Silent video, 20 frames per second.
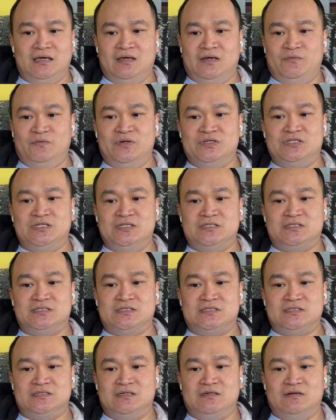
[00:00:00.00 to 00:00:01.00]
which
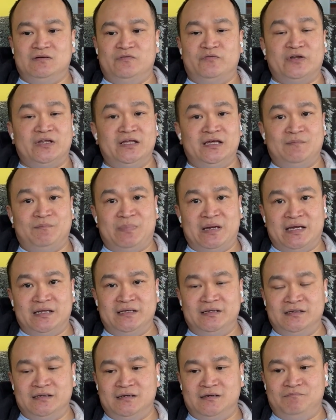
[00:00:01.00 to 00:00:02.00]
is really a pain
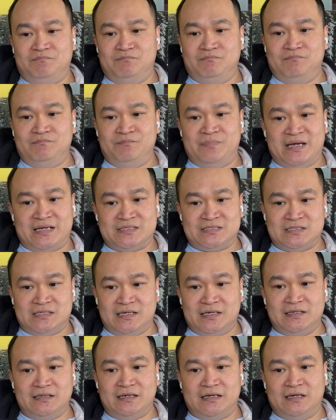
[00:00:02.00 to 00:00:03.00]
in the
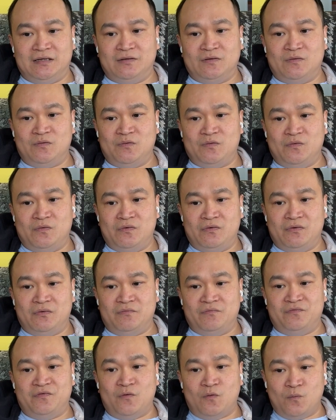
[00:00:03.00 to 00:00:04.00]
backside, and
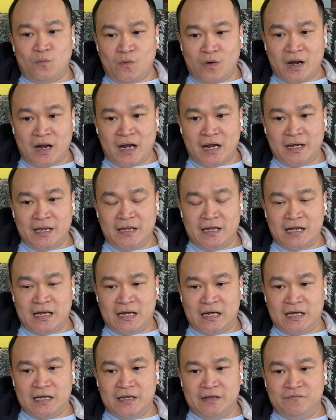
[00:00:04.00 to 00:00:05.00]
for why
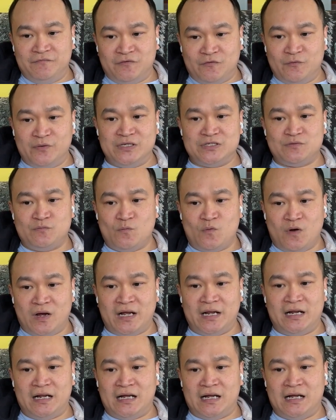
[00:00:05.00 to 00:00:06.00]

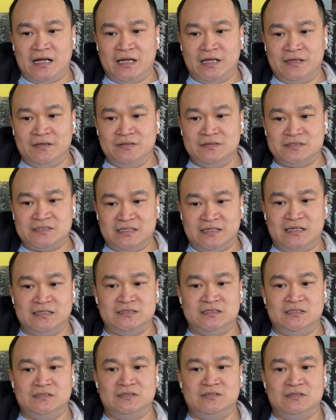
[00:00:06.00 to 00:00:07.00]
I
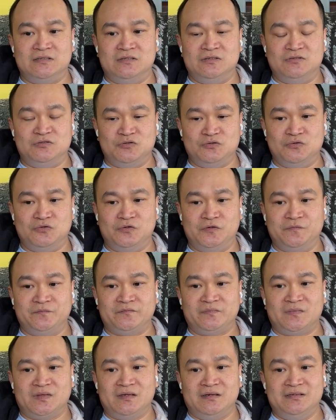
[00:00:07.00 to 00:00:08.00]
selected to
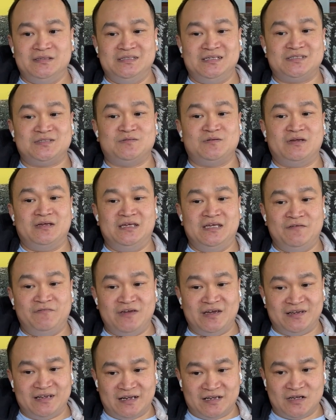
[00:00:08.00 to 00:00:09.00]
just give it
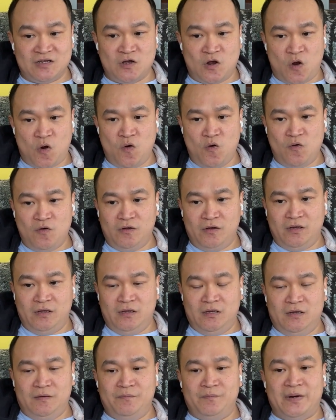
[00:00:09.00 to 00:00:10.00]
another go,
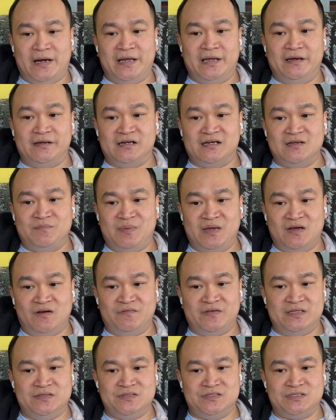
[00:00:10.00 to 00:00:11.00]
buying another pair of
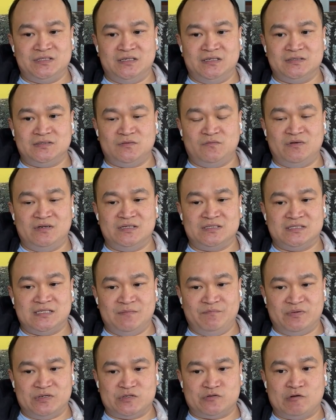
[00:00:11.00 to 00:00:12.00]
inserts with the same
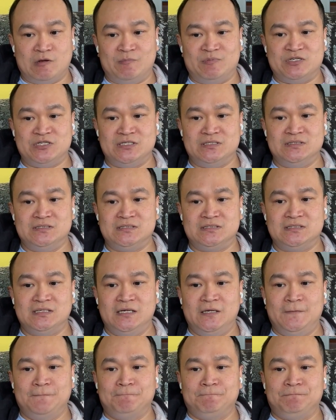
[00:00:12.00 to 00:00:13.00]
prescriptions
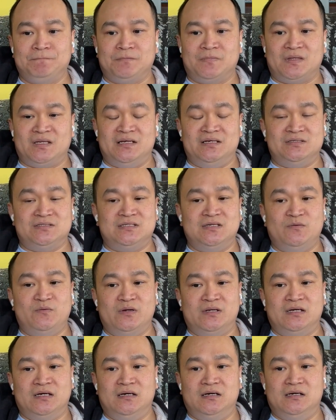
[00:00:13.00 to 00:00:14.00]
and see
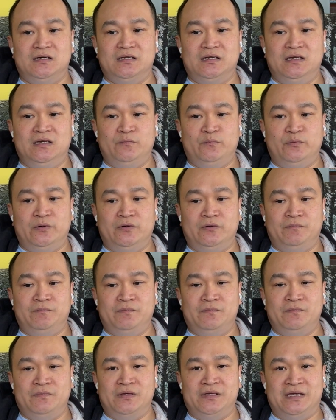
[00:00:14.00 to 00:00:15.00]
whether it will
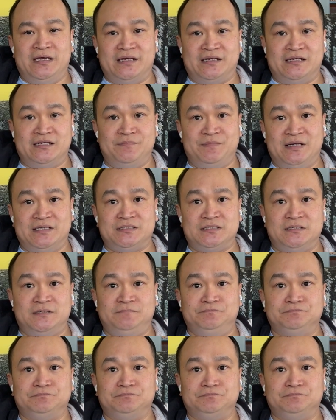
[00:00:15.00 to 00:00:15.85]
get any better.